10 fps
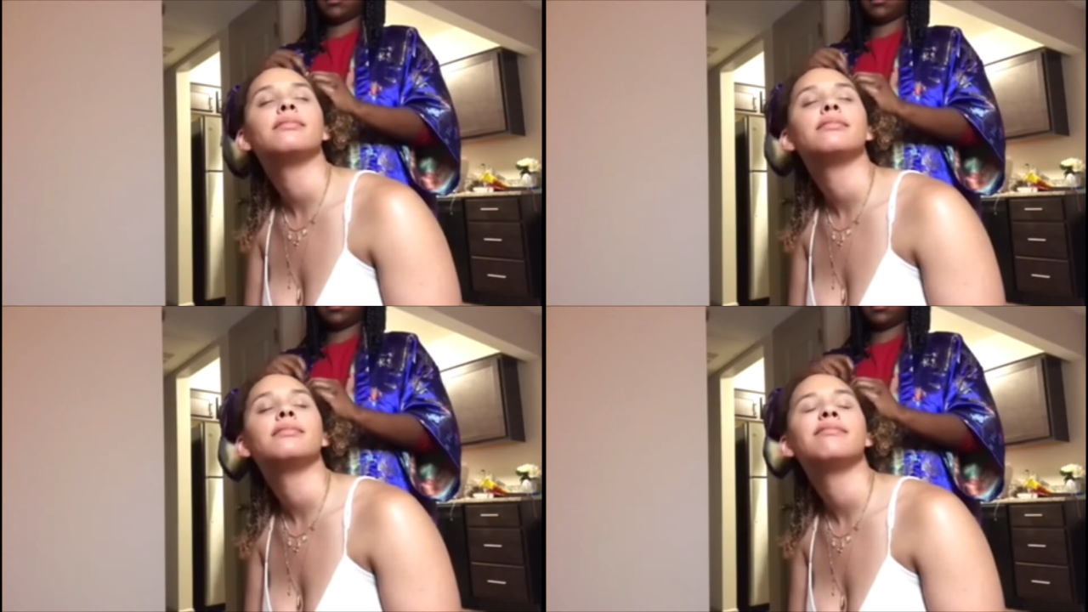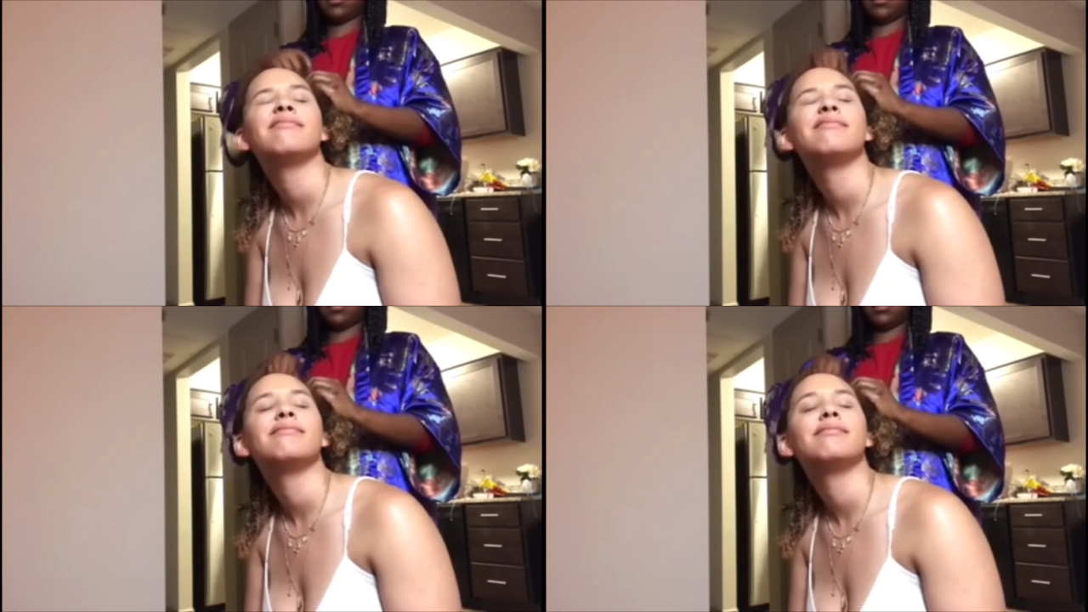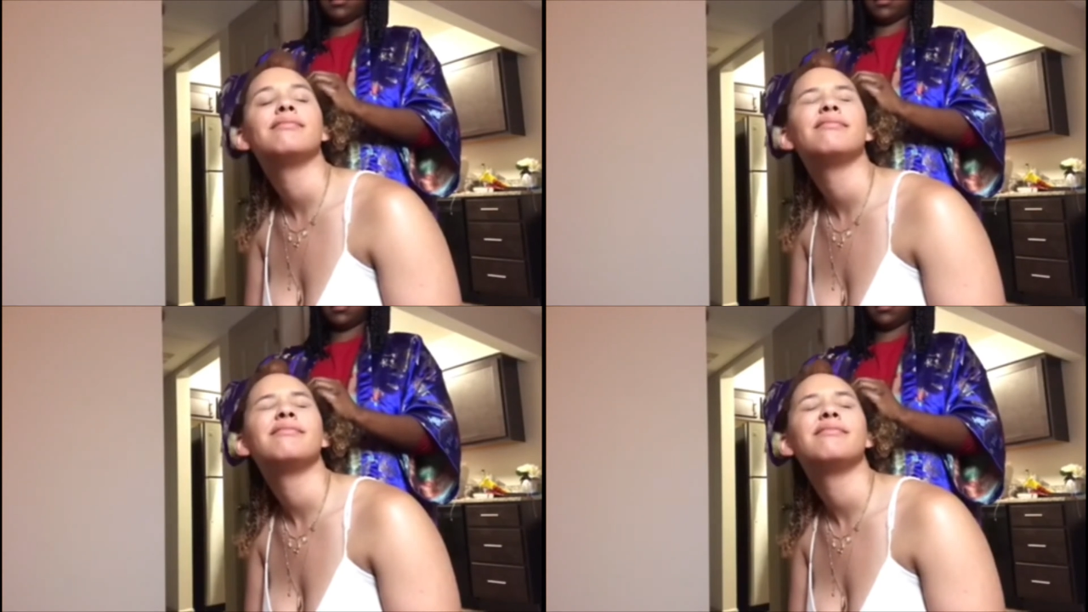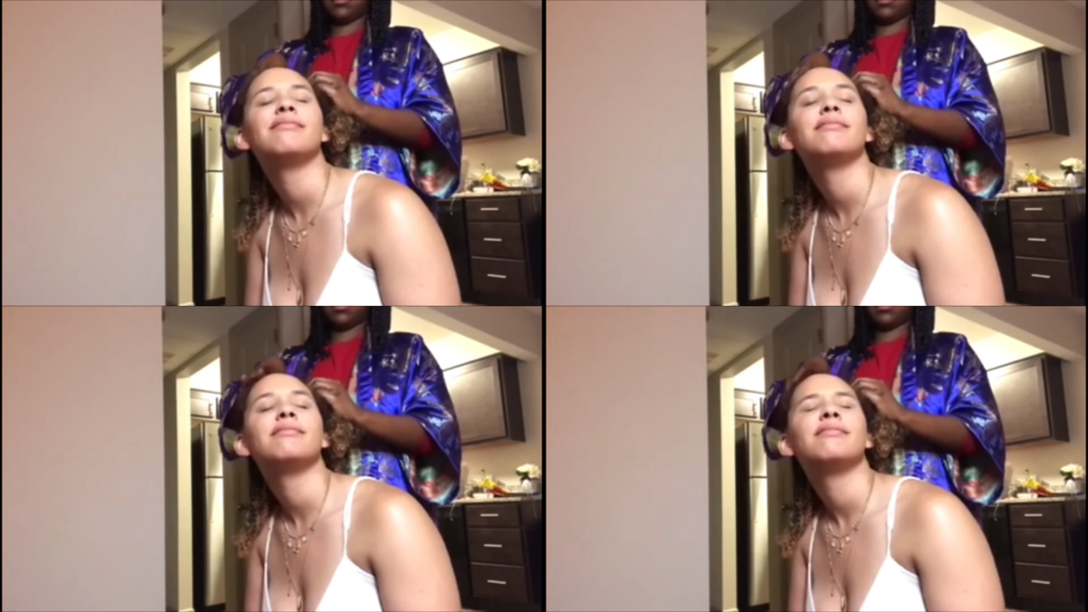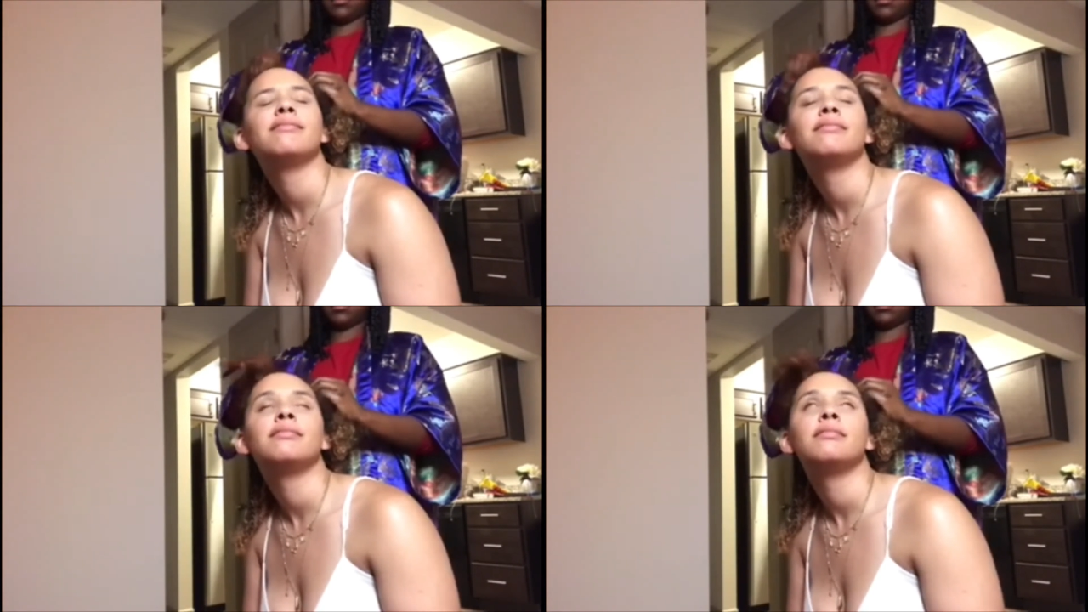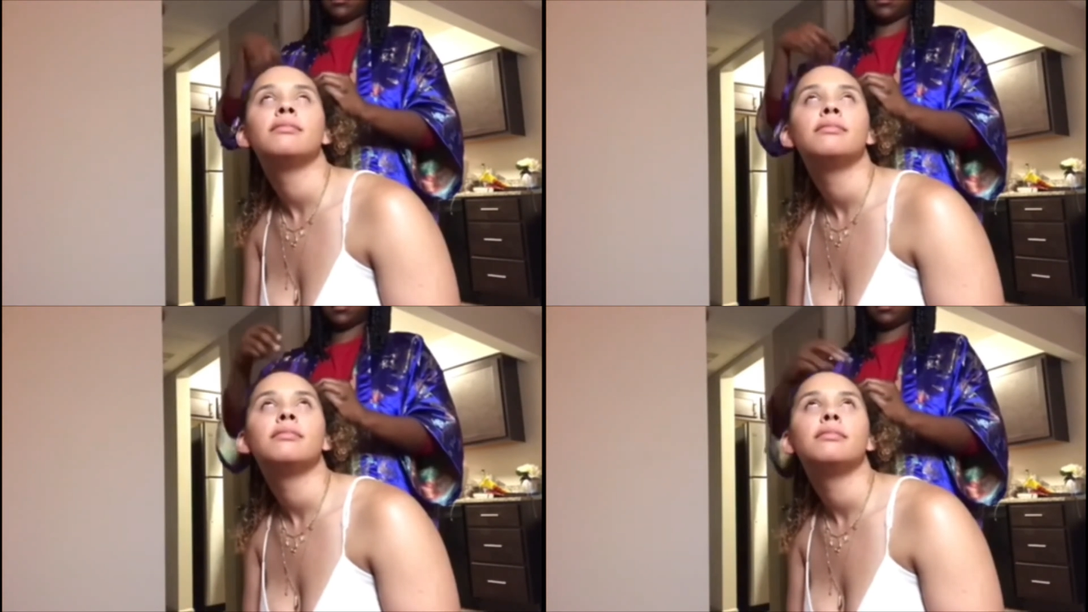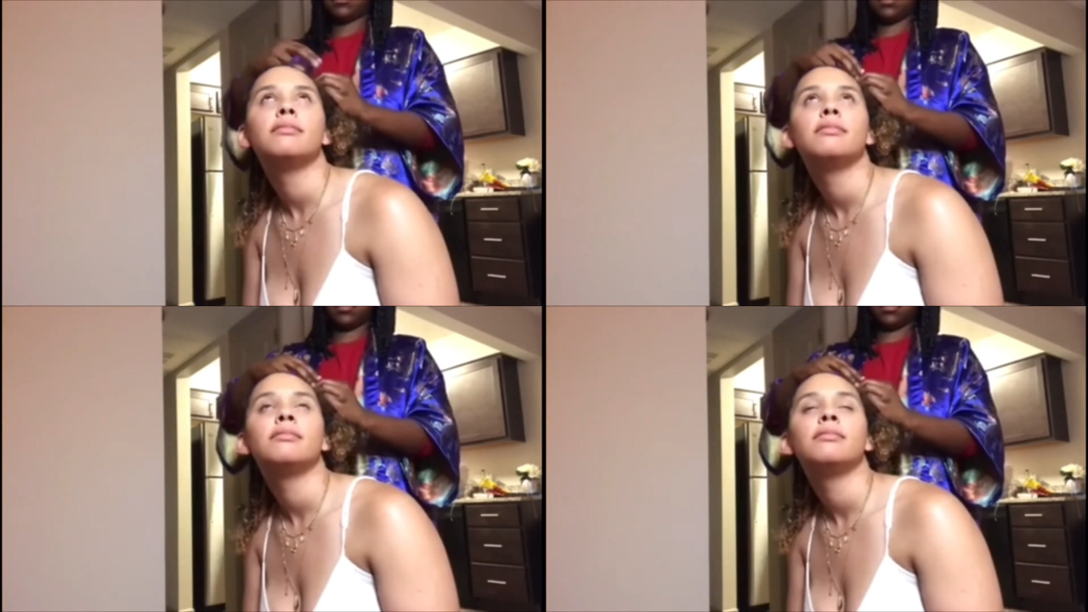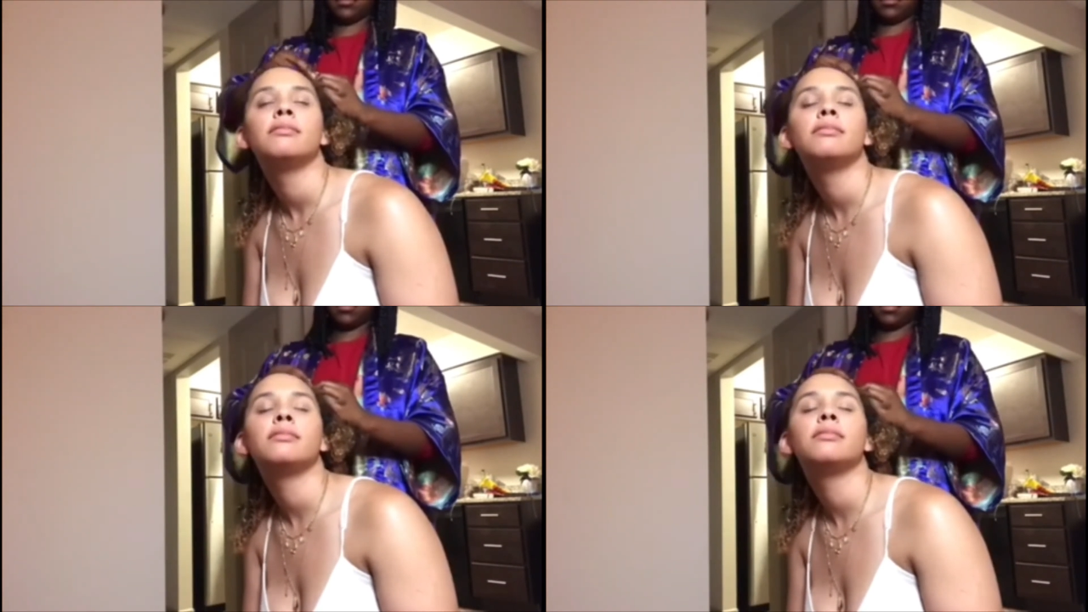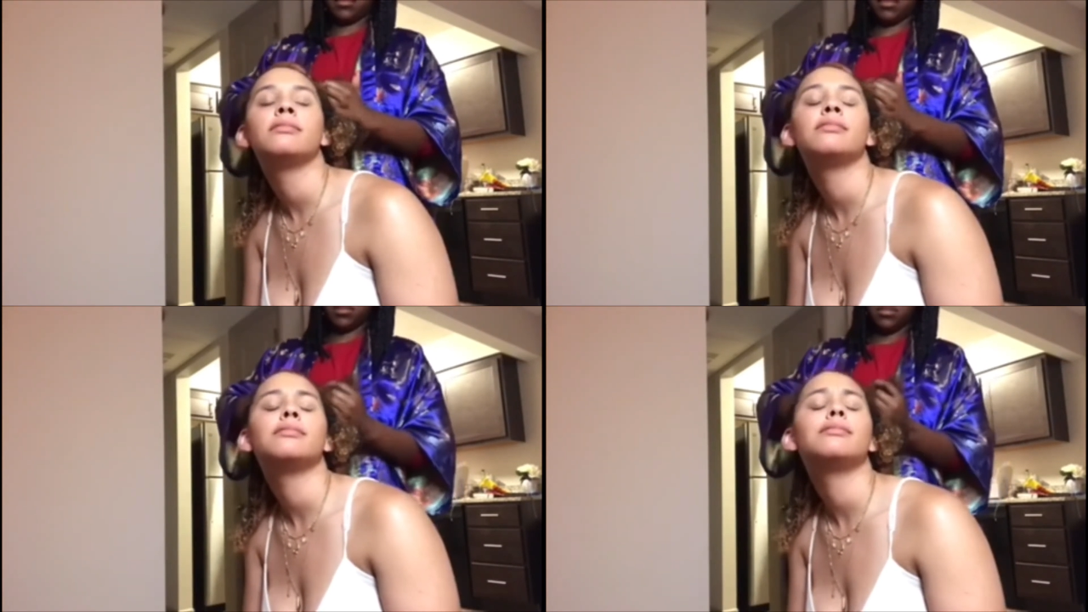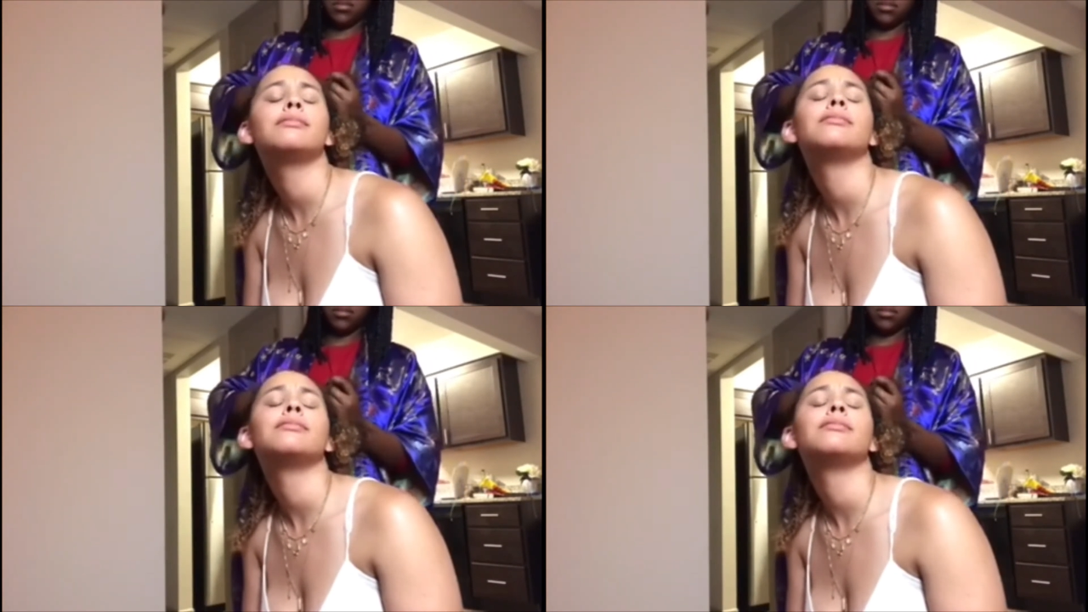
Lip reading: (silence)